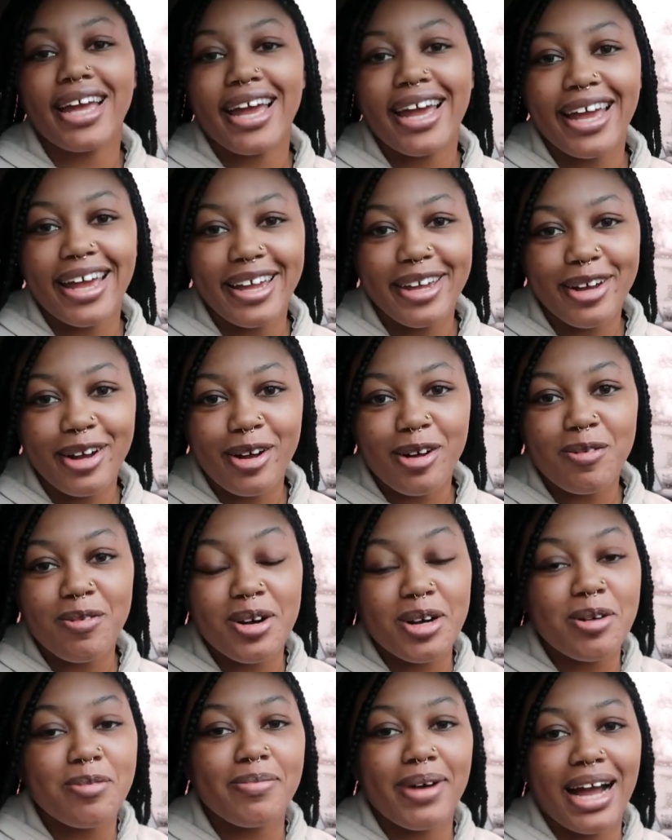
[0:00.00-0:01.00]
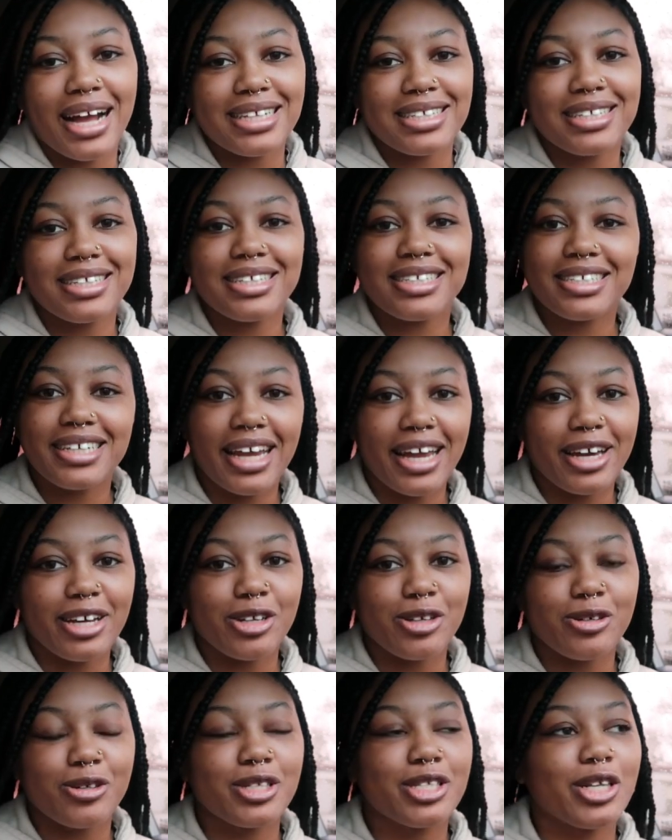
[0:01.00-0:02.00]
Hey y'all, welcome back to the
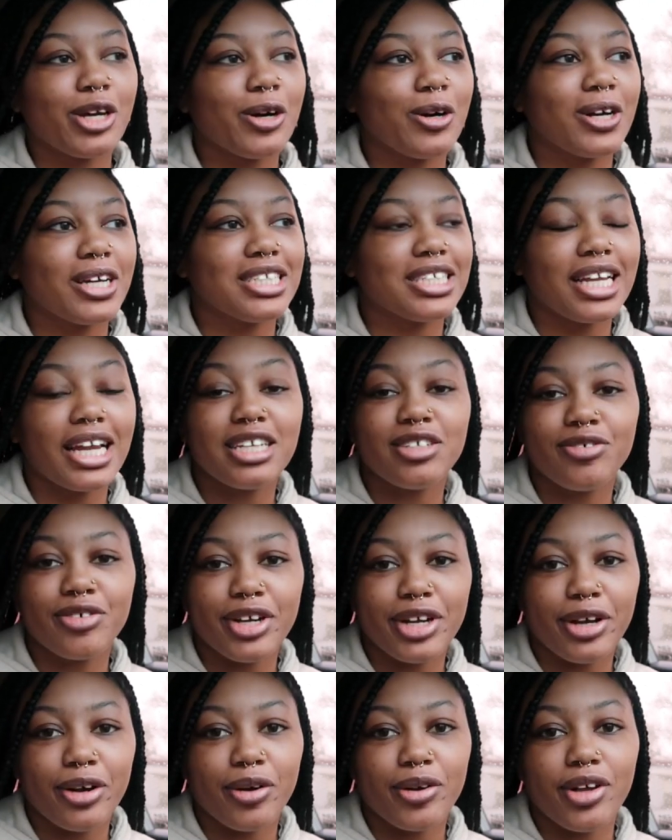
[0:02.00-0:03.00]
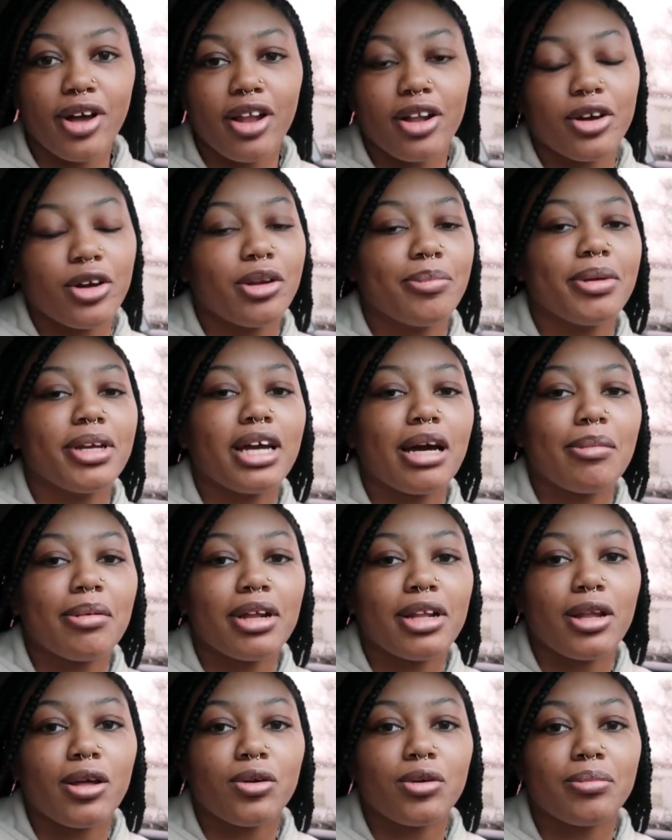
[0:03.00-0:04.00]
channel. So in today's video, y'all are going to be coming
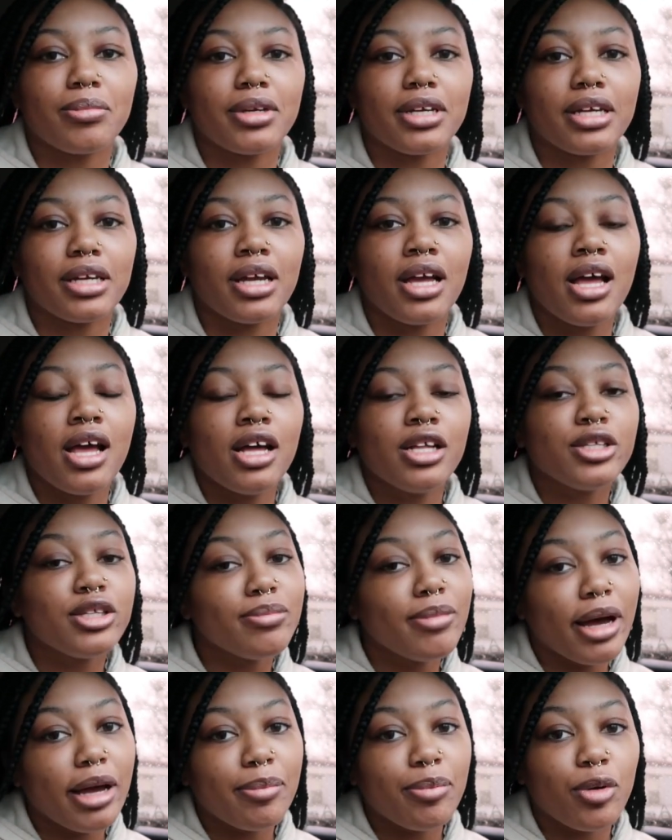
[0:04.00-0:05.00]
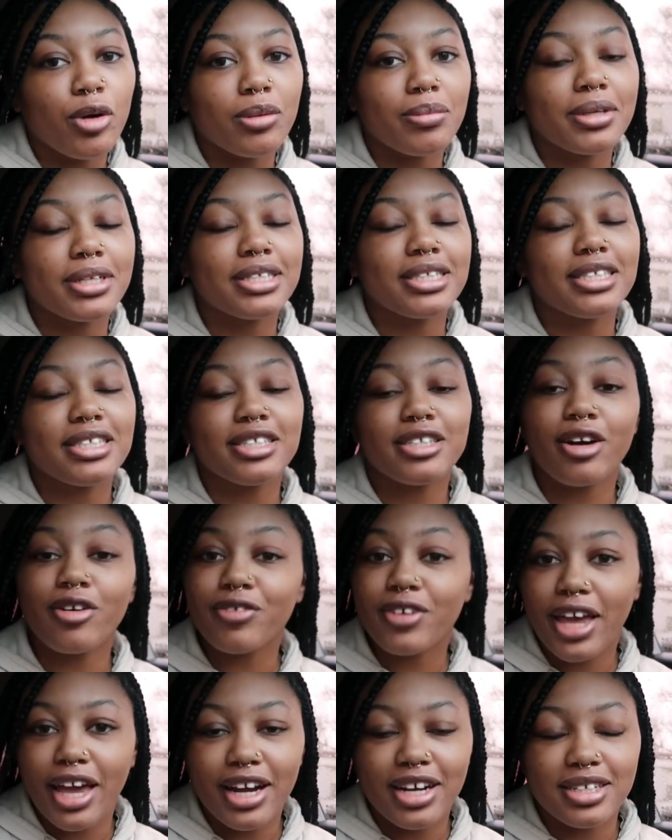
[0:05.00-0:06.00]
along with me to my appointment,
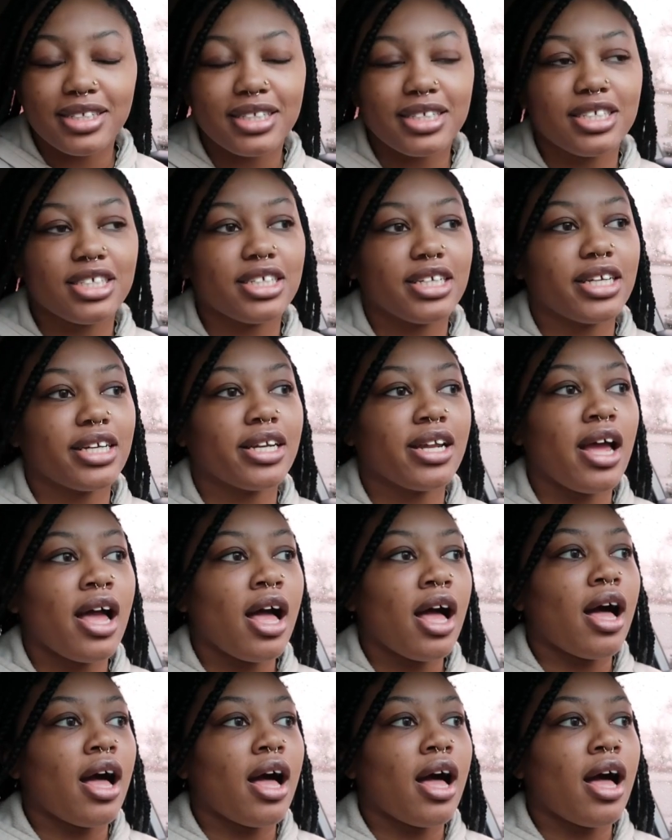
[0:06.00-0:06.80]
self-care edition.